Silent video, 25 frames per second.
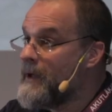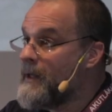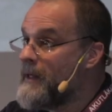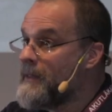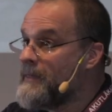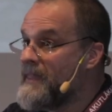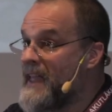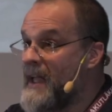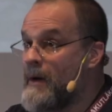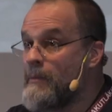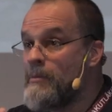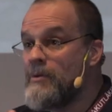
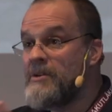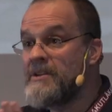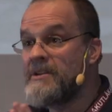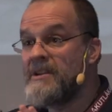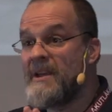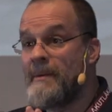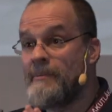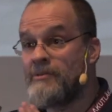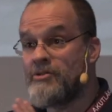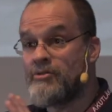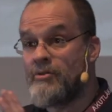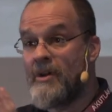they were
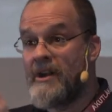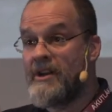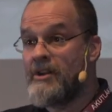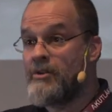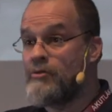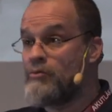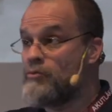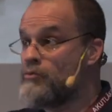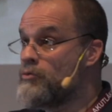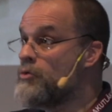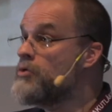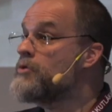demonstrated
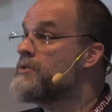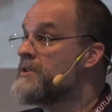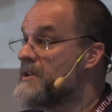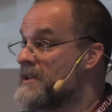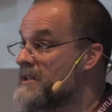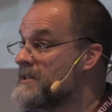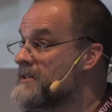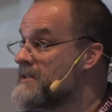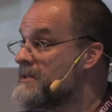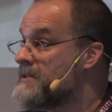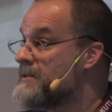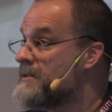
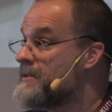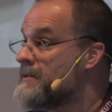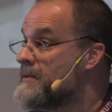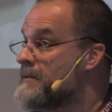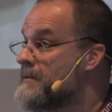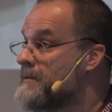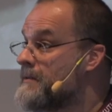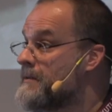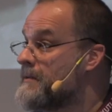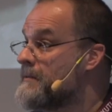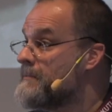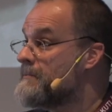rudeness
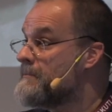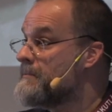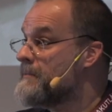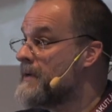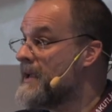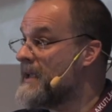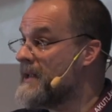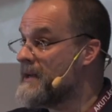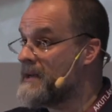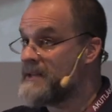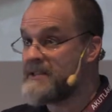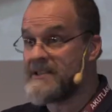
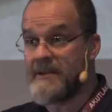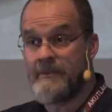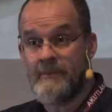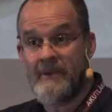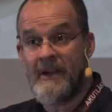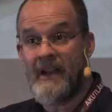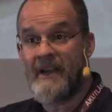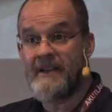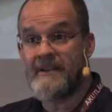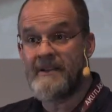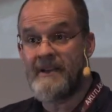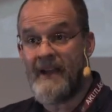in a
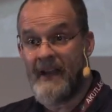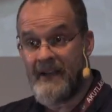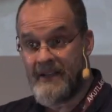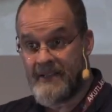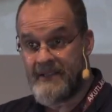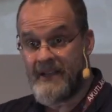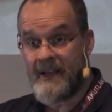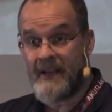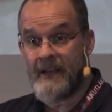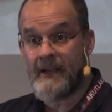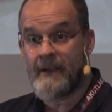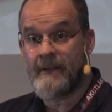simulated
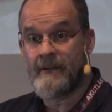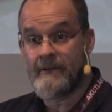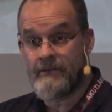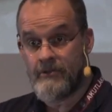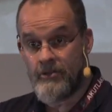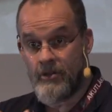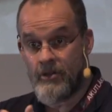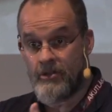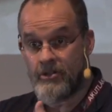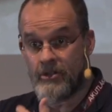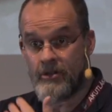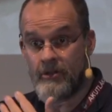anesthetic
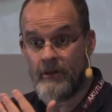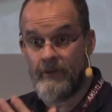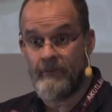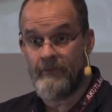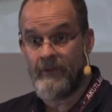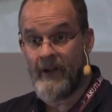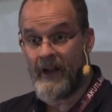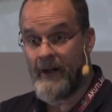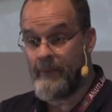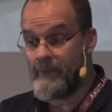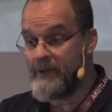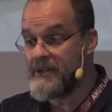surgical
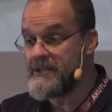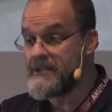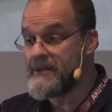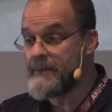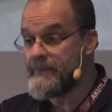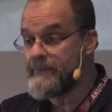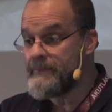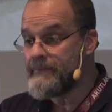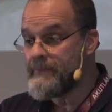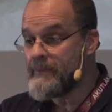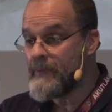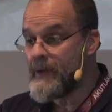environment,
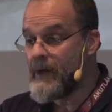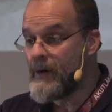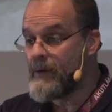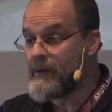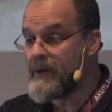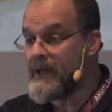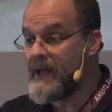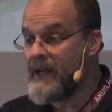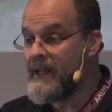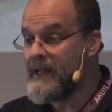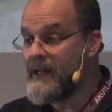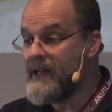
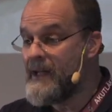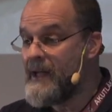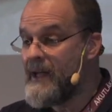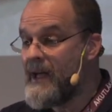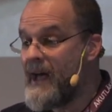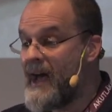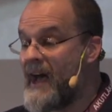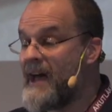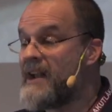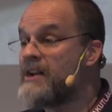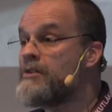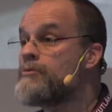okay?
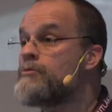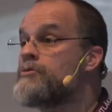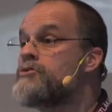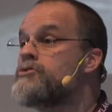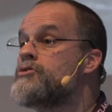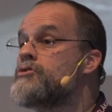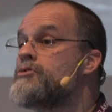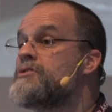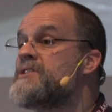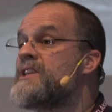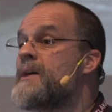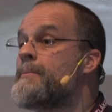And it
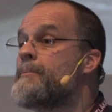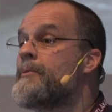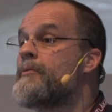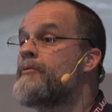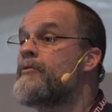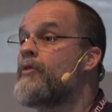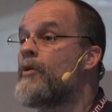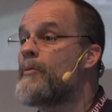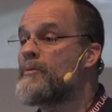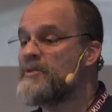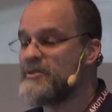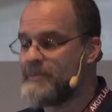reduced their
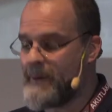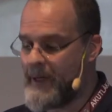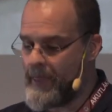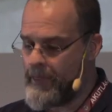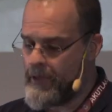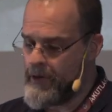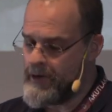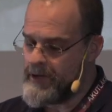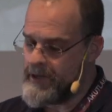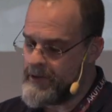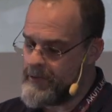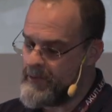performance by
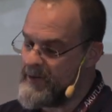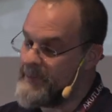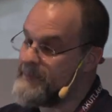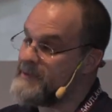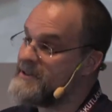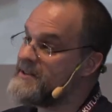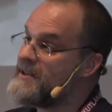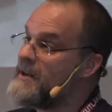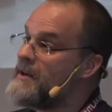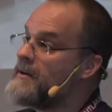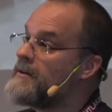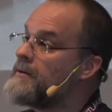
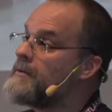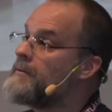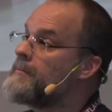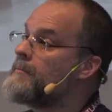33%.